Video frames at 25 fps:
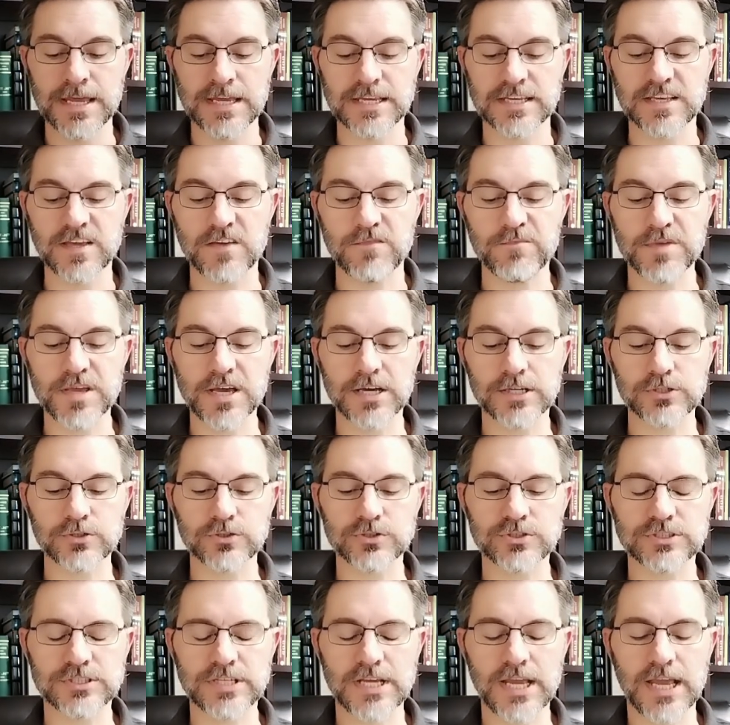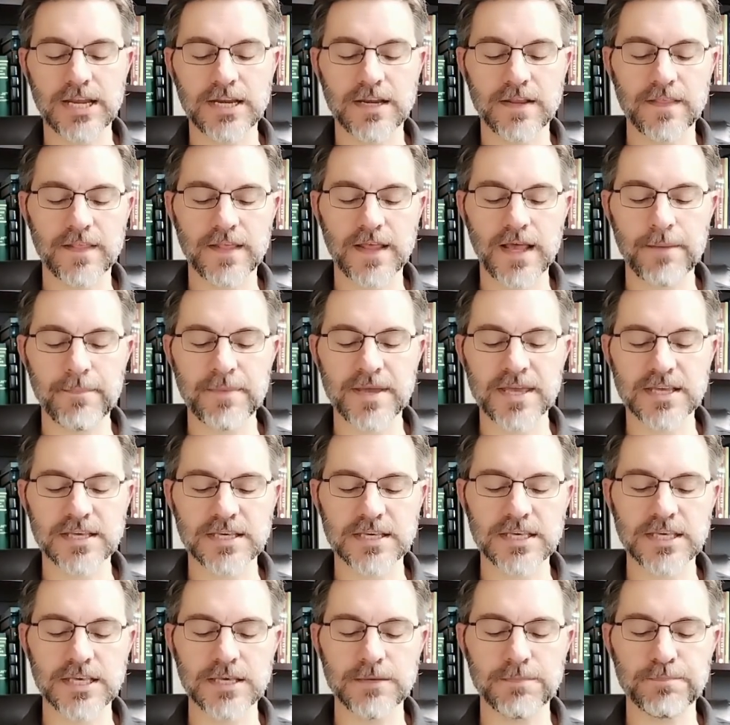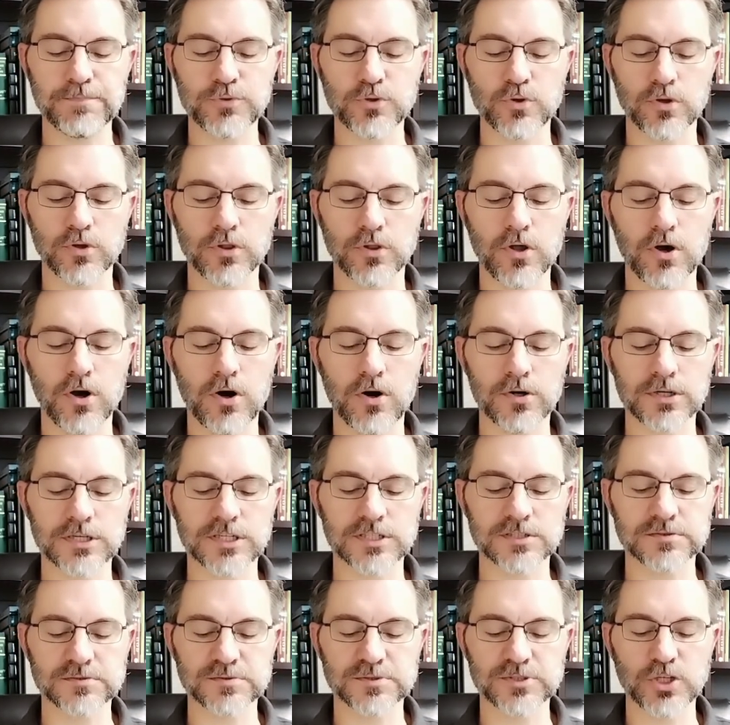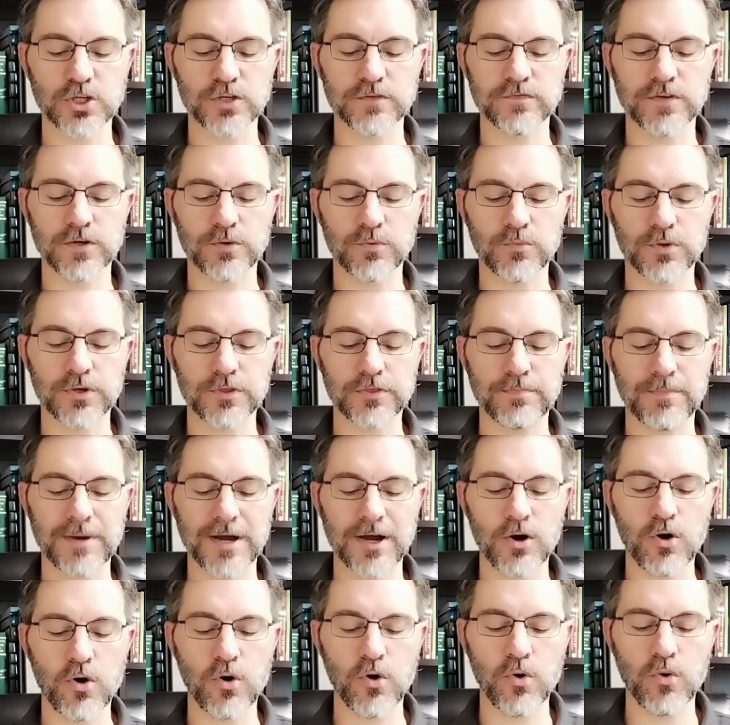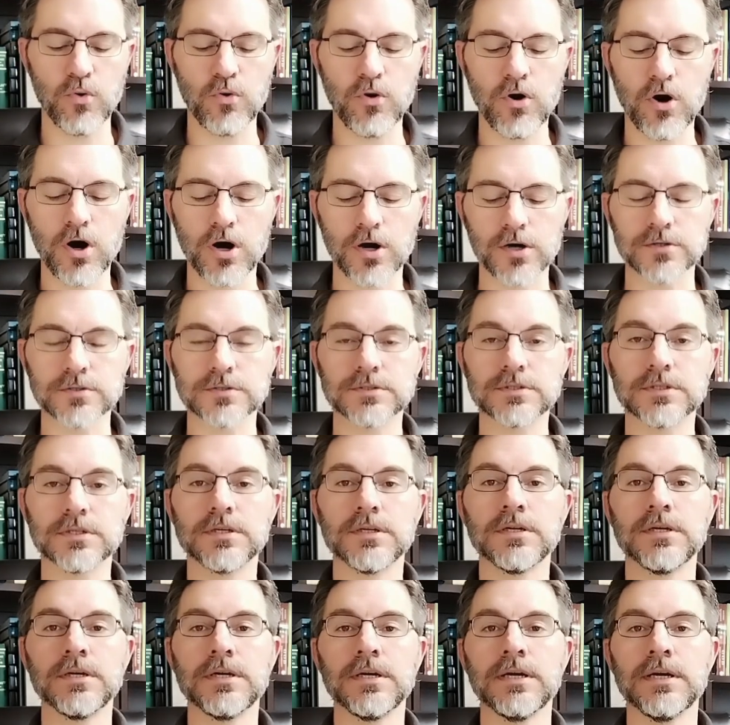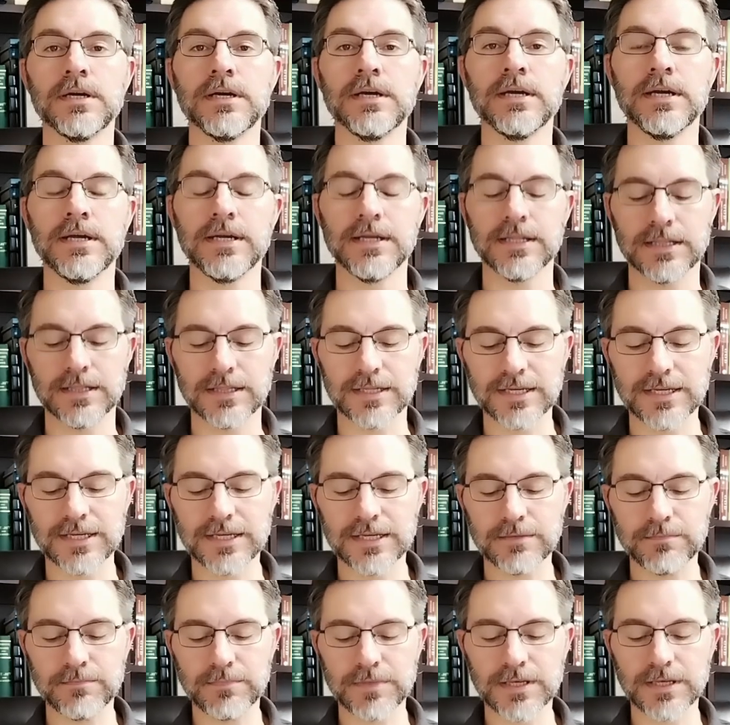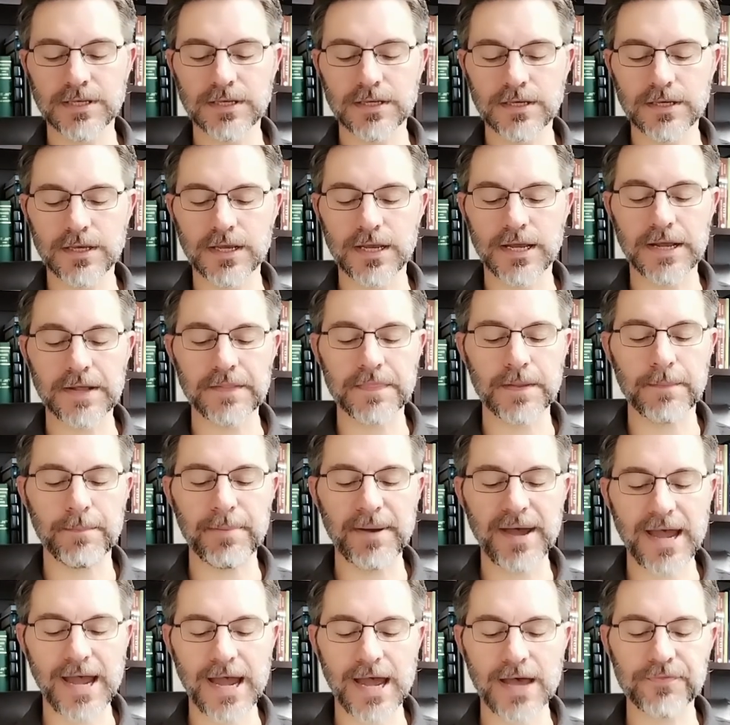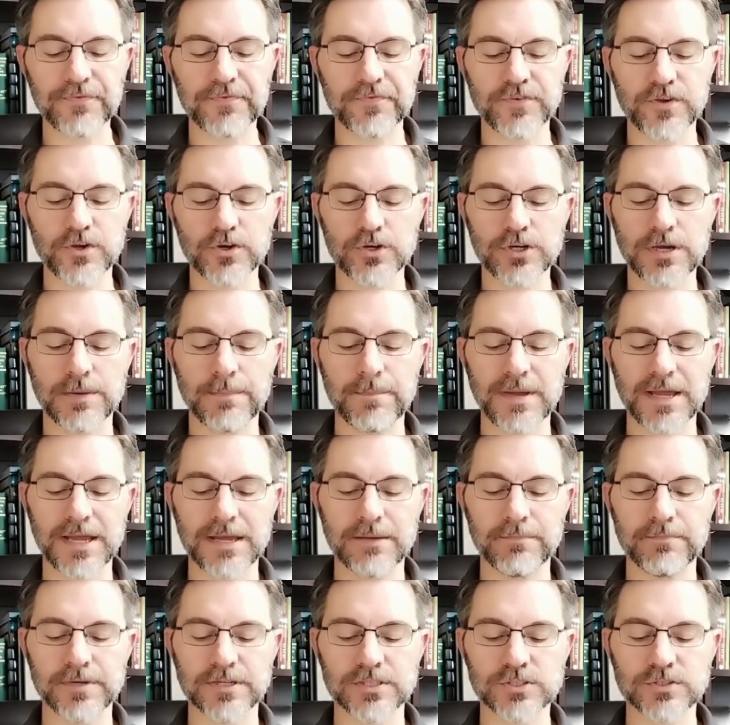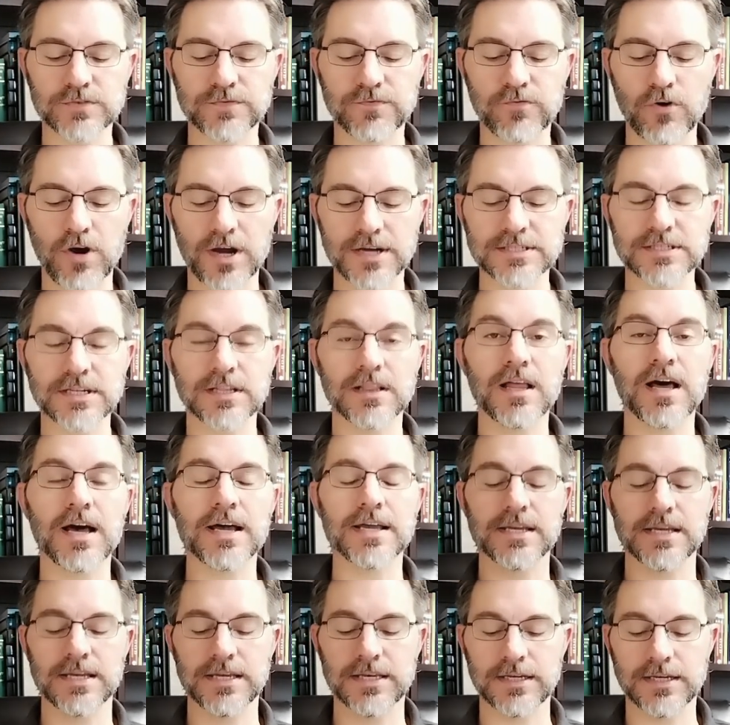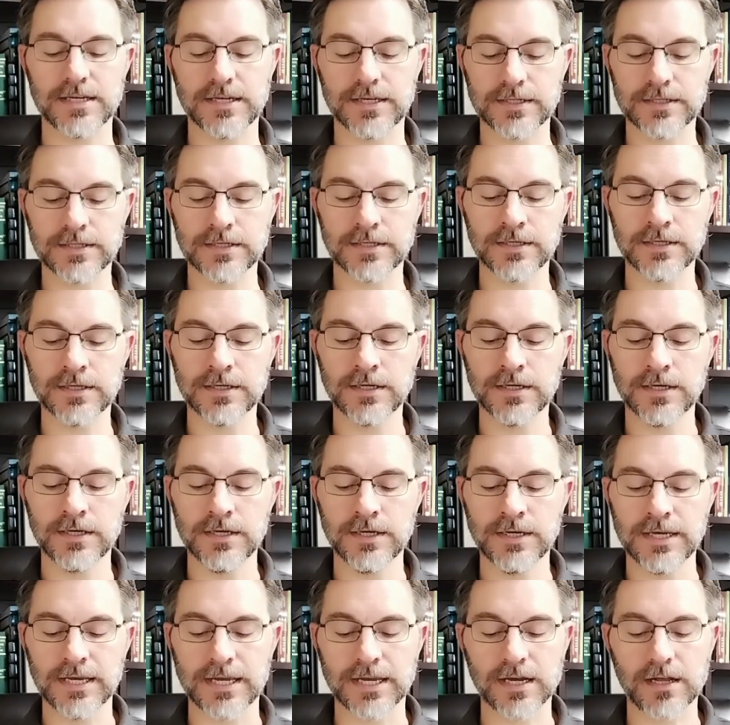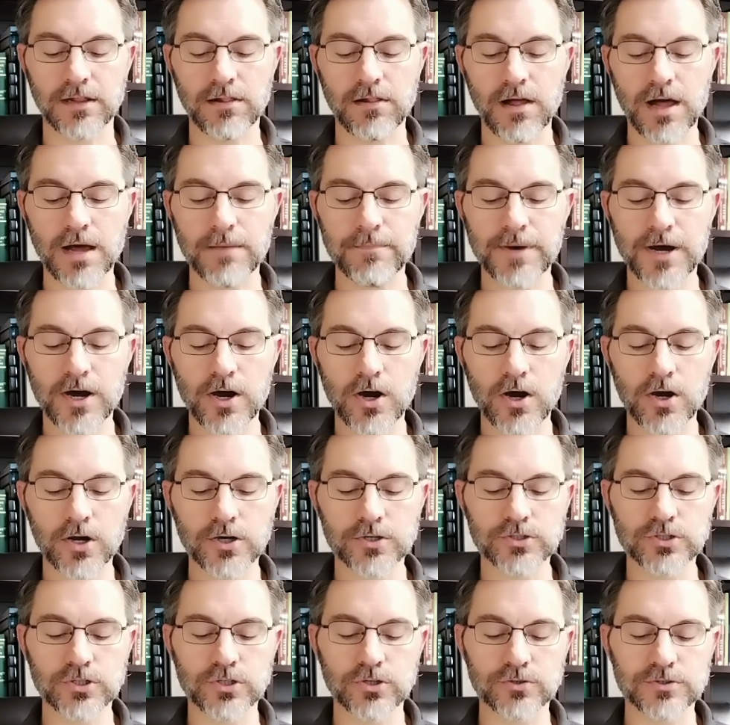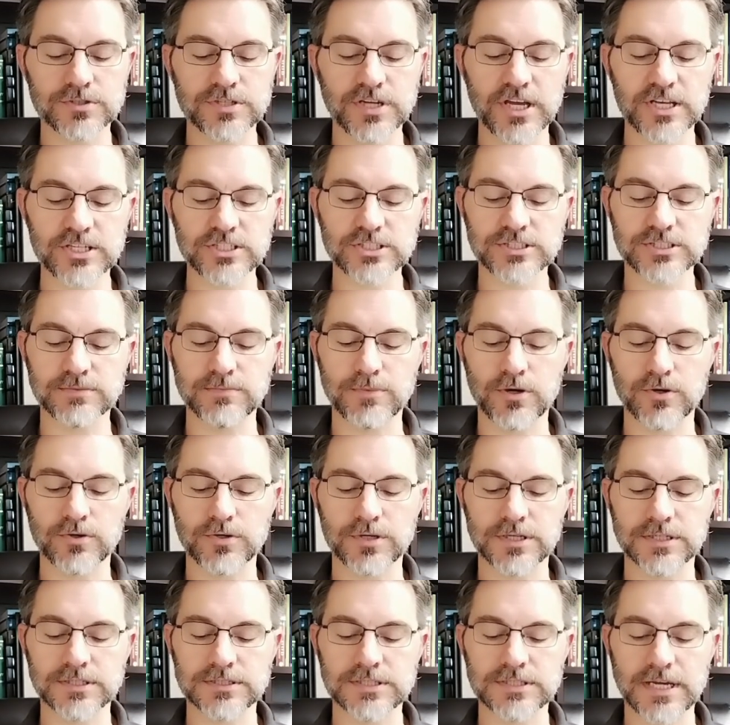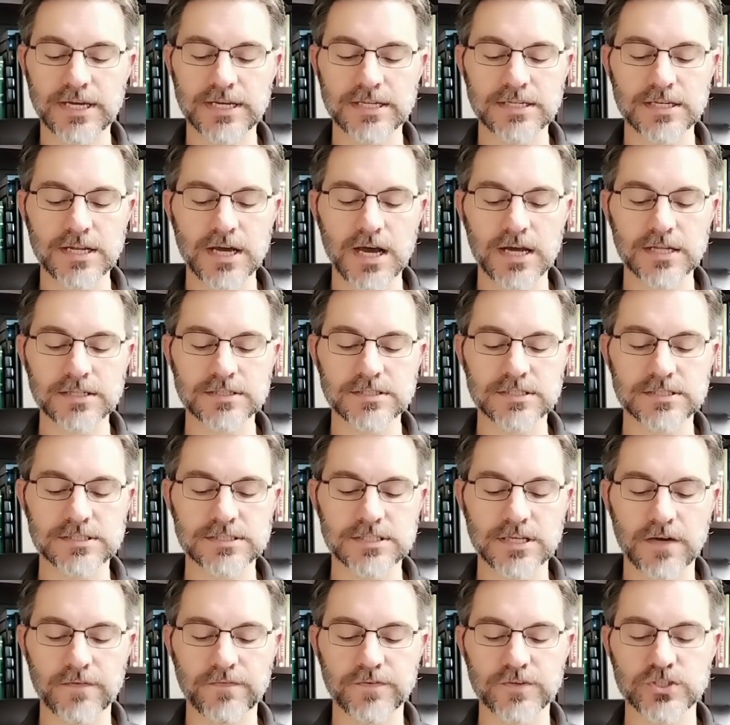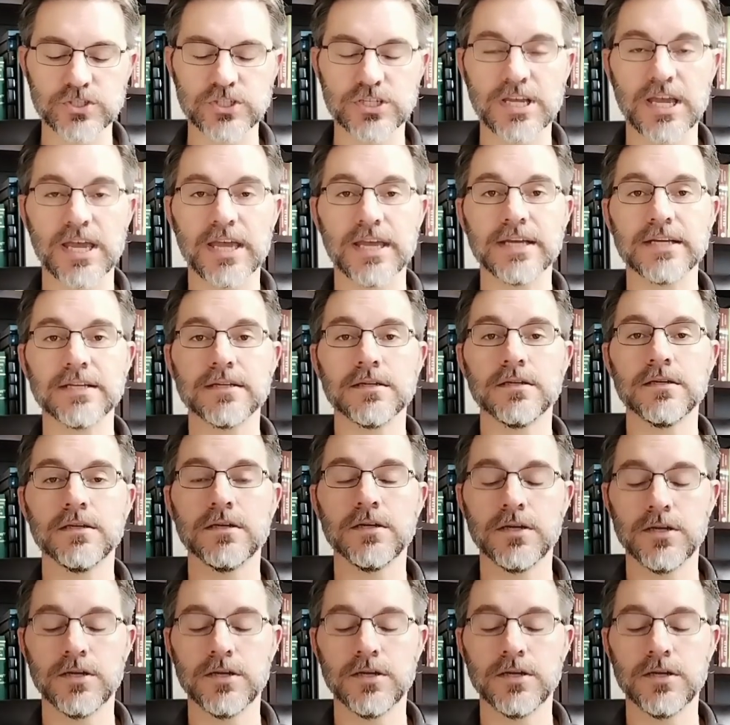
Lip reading: Give me understanding that I may keep your law and observe it with my whole heart. Lead me in the path of your commandments, for I delight in it. Incline my heart to your testimonies and not to selfish gain.